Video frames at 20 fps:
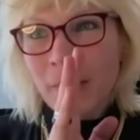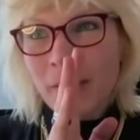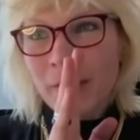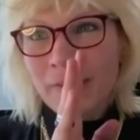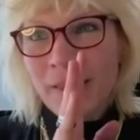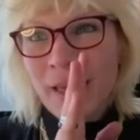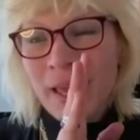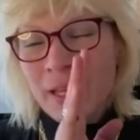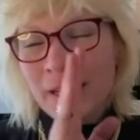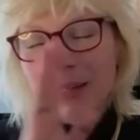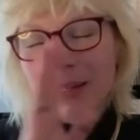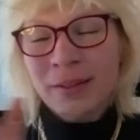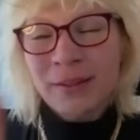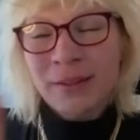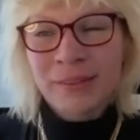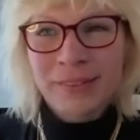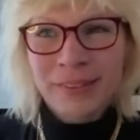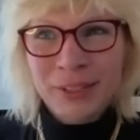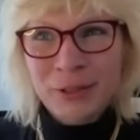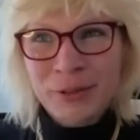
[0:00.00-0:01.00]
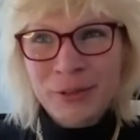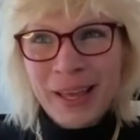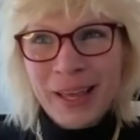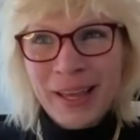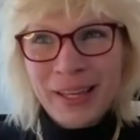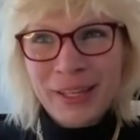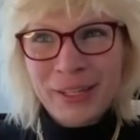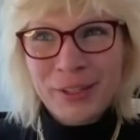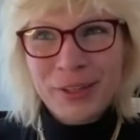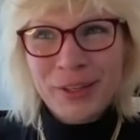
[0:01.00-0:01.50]
then you get
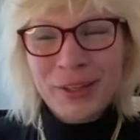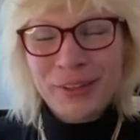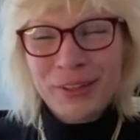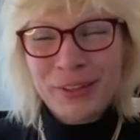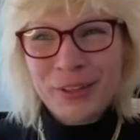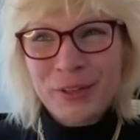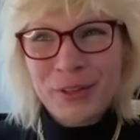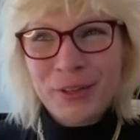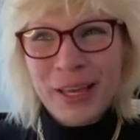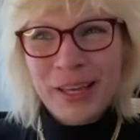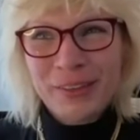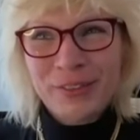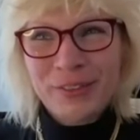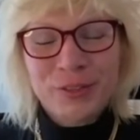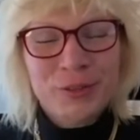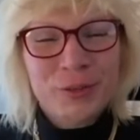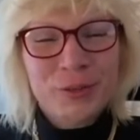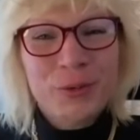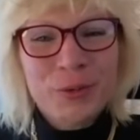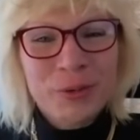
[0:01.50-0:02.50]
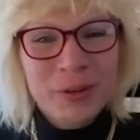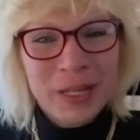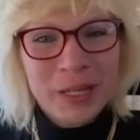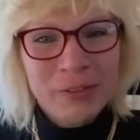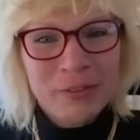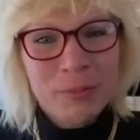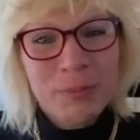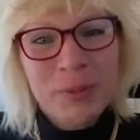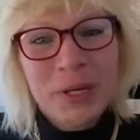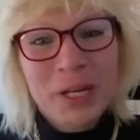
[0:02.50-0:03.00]
a story
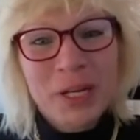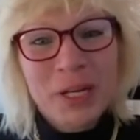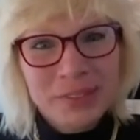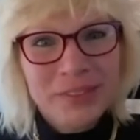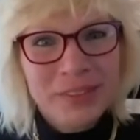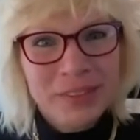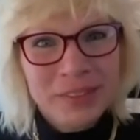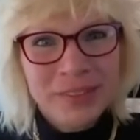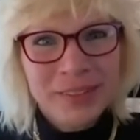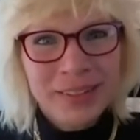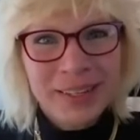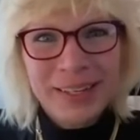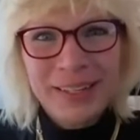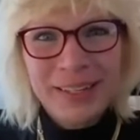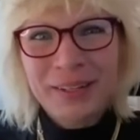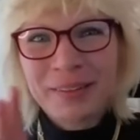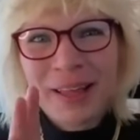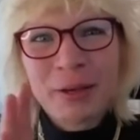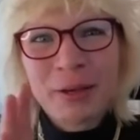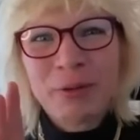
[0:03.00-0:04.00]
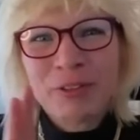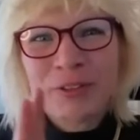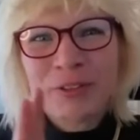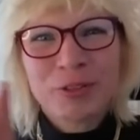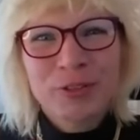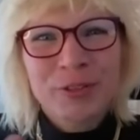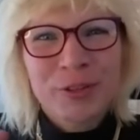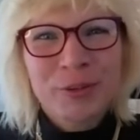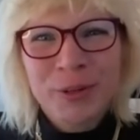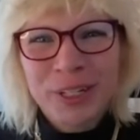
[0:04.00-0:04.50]
of a person, and they always
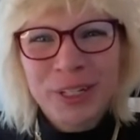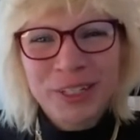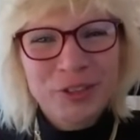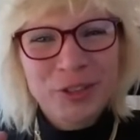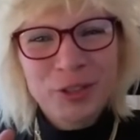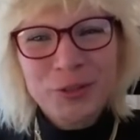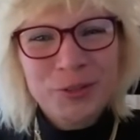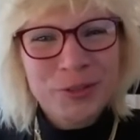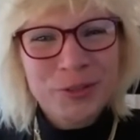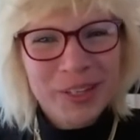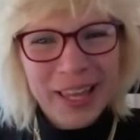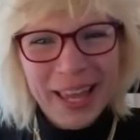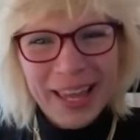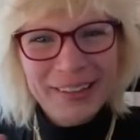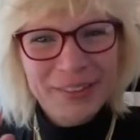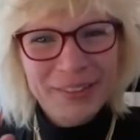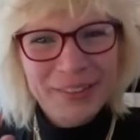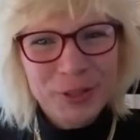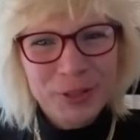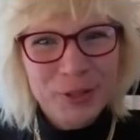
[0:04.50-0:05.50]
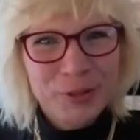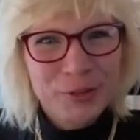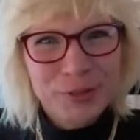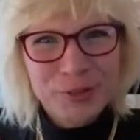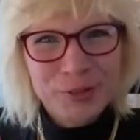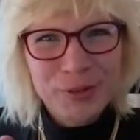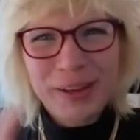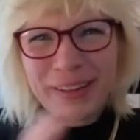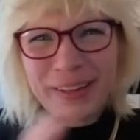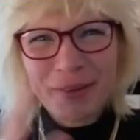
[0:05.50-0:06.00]
use the word user case or user
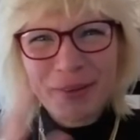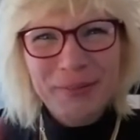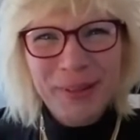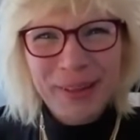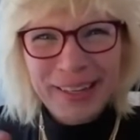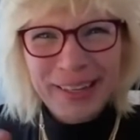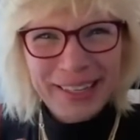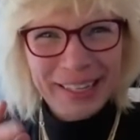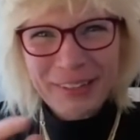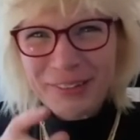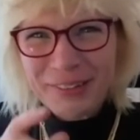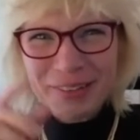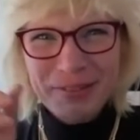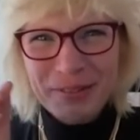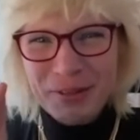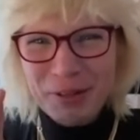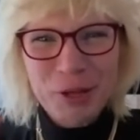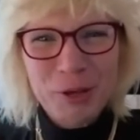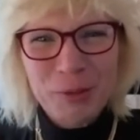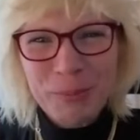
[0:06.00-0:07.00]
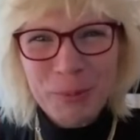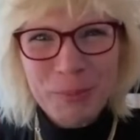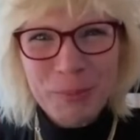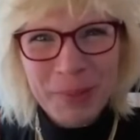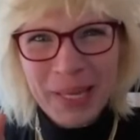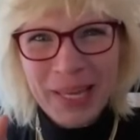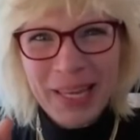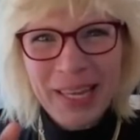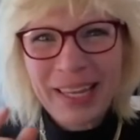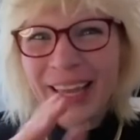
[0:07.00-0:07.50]
story. I don't like it because it's a human
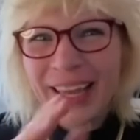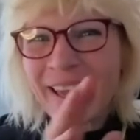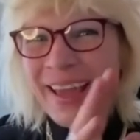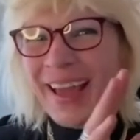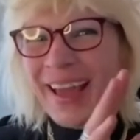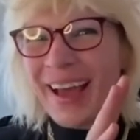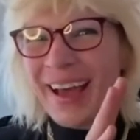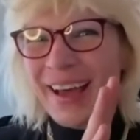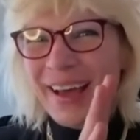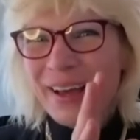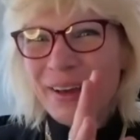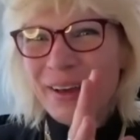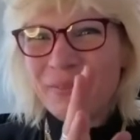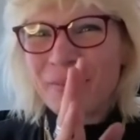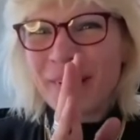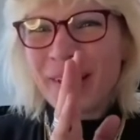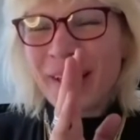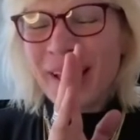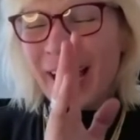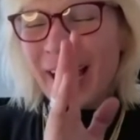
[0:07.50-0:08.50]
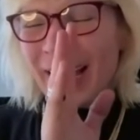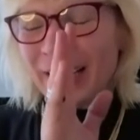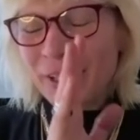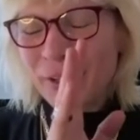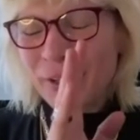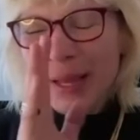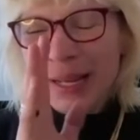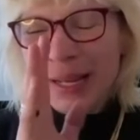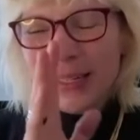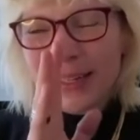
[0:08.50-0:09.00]
being, and
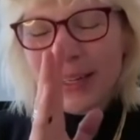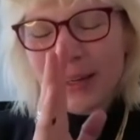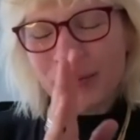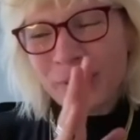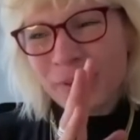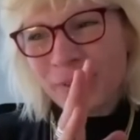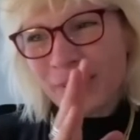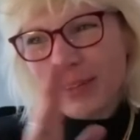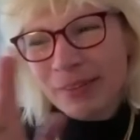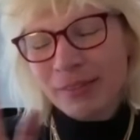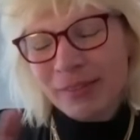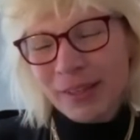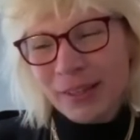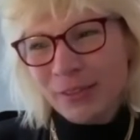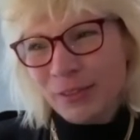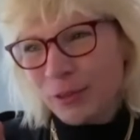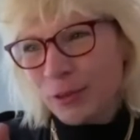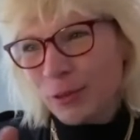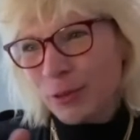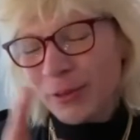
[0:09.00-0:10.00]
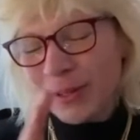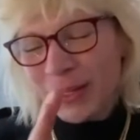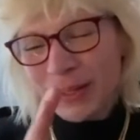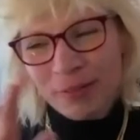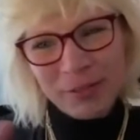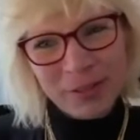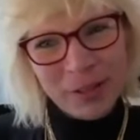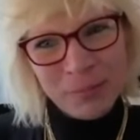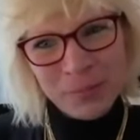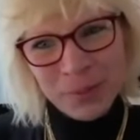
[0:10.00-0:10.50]
you end up with a story
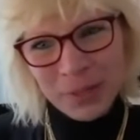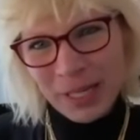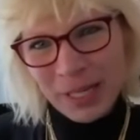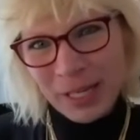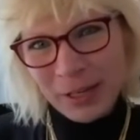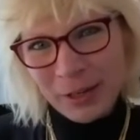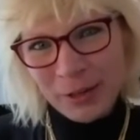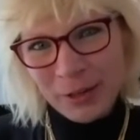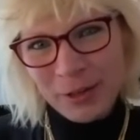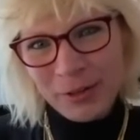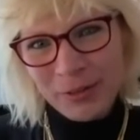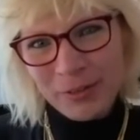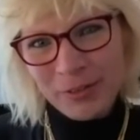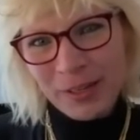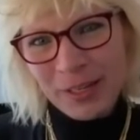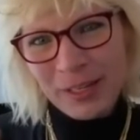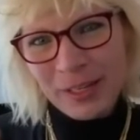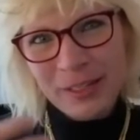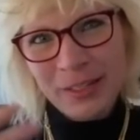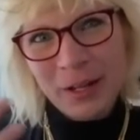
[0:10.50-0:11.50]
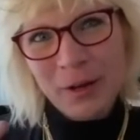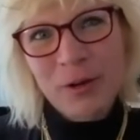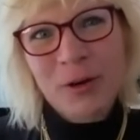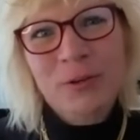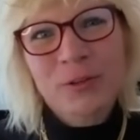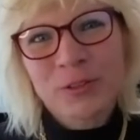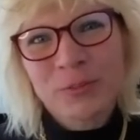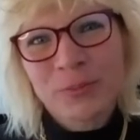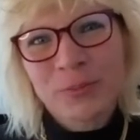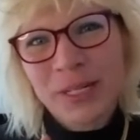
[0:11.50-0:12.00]
of somebody who's, you know,
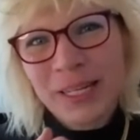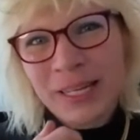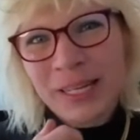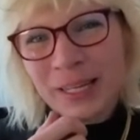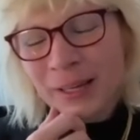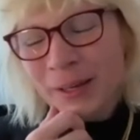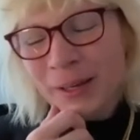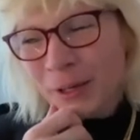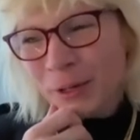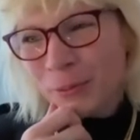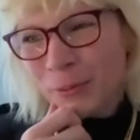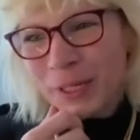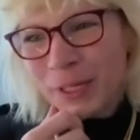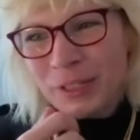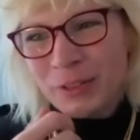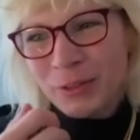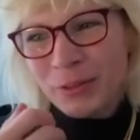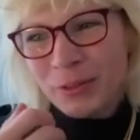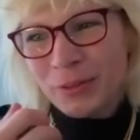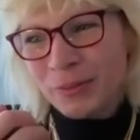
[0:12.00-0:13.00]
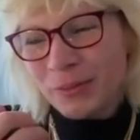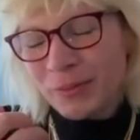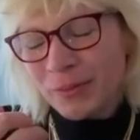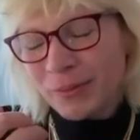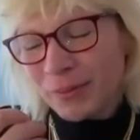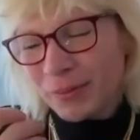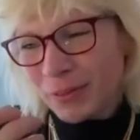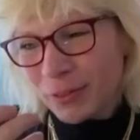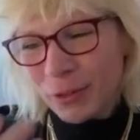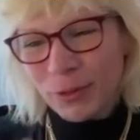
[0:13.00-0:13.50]
ultimately we do
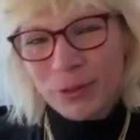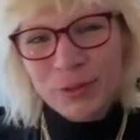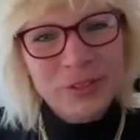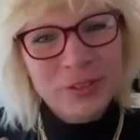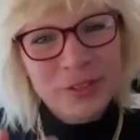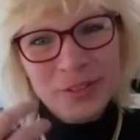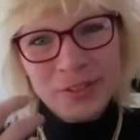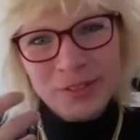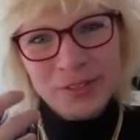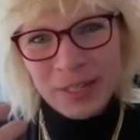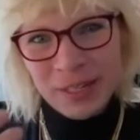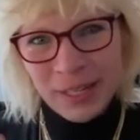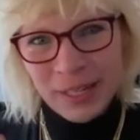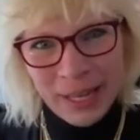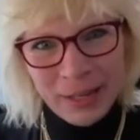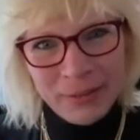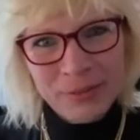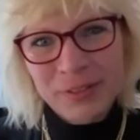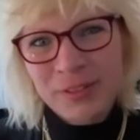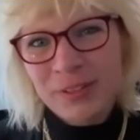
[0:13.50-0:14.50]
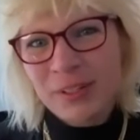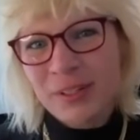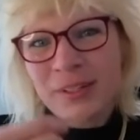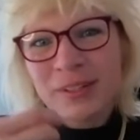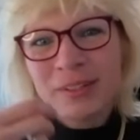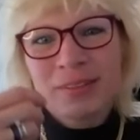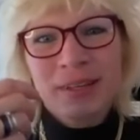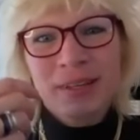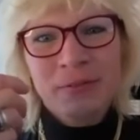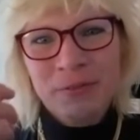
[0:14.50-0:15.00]
doctors and
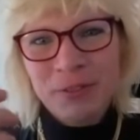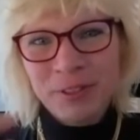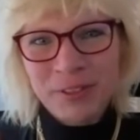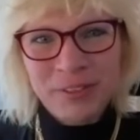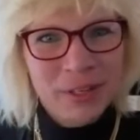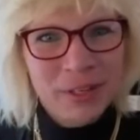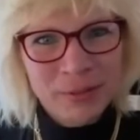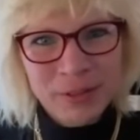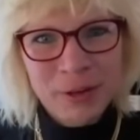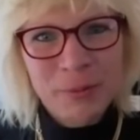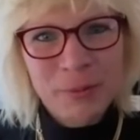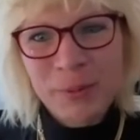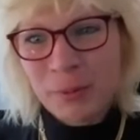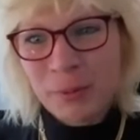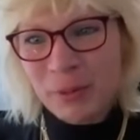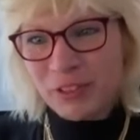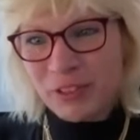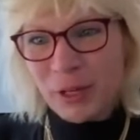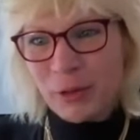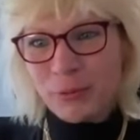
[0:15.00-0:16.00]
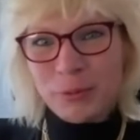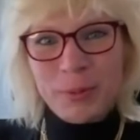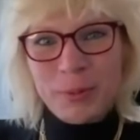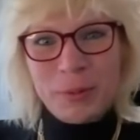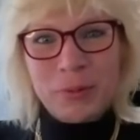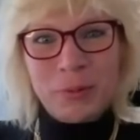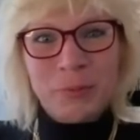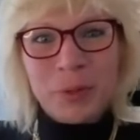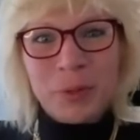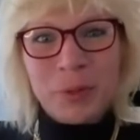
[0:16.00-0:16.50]
counselors and physiotherapy, which helps
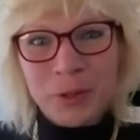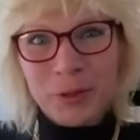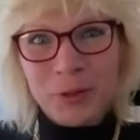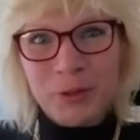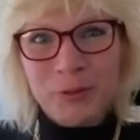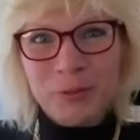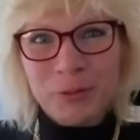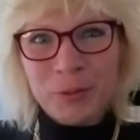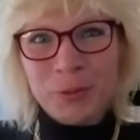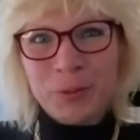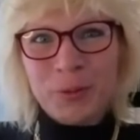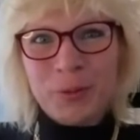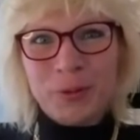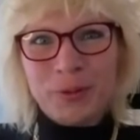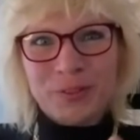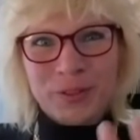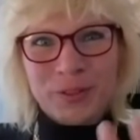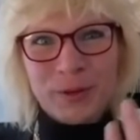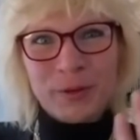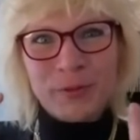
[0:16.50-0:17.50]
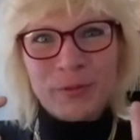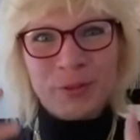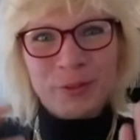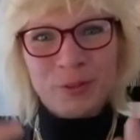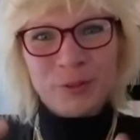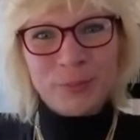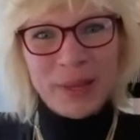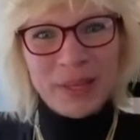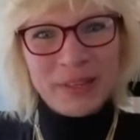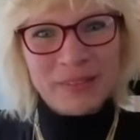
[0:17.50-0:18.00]
people move or solve a
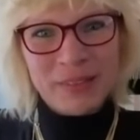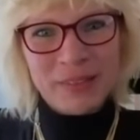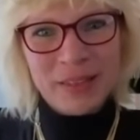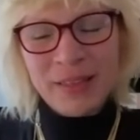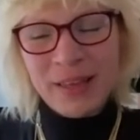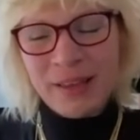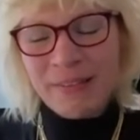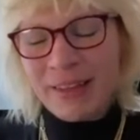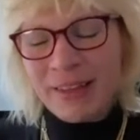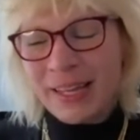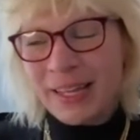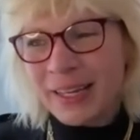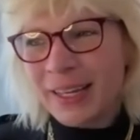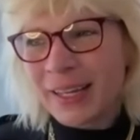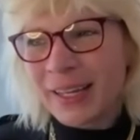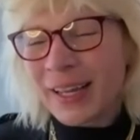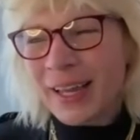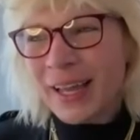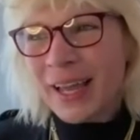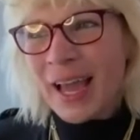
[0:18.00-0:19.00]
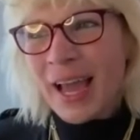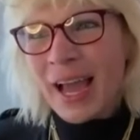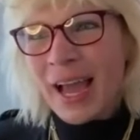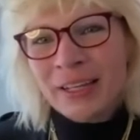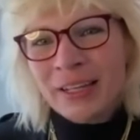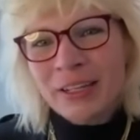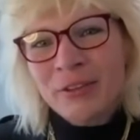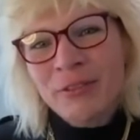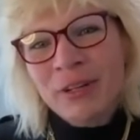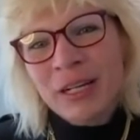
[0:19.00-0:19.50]
space that they're in,
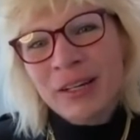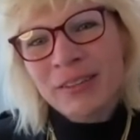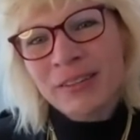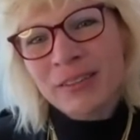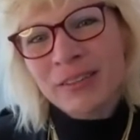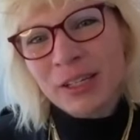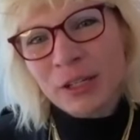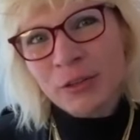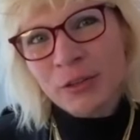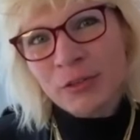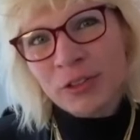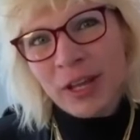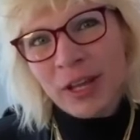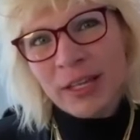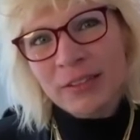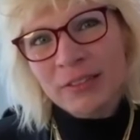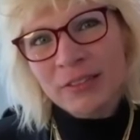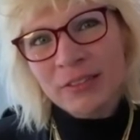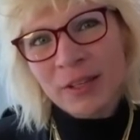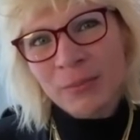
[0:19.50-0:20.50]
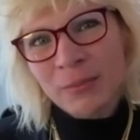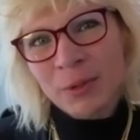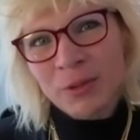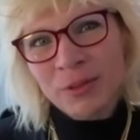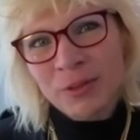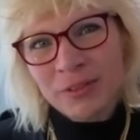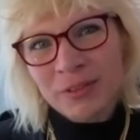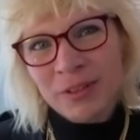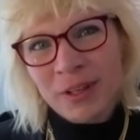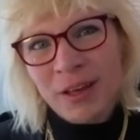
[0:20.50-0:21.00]
and you realize that you changed
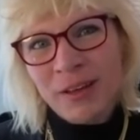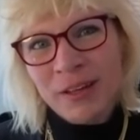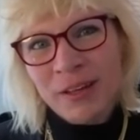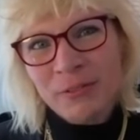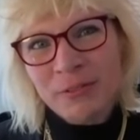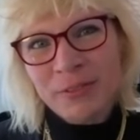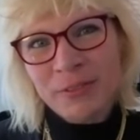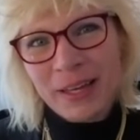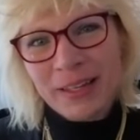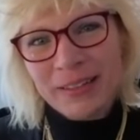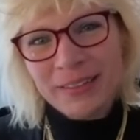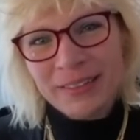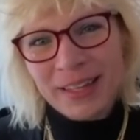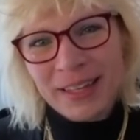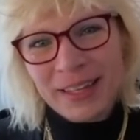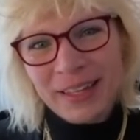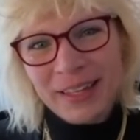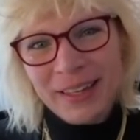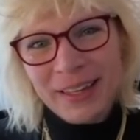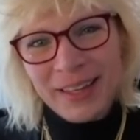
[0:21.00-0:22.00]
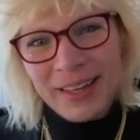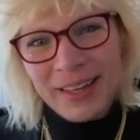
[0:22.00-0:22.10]
someone's life that day.